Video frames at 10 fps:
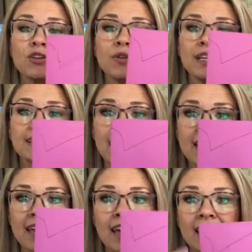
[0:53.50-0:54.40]
going to
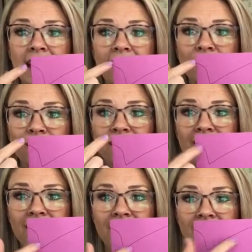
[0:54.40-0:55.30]
take it and you're going to
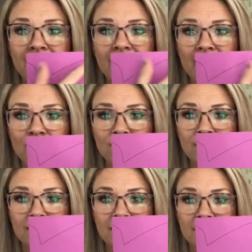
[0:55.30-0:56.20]
cut it out
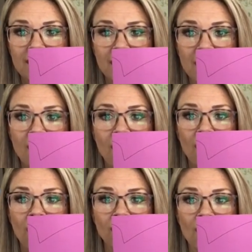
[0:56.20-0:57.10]

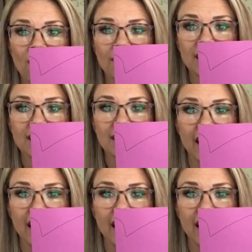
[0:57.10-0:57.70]
along these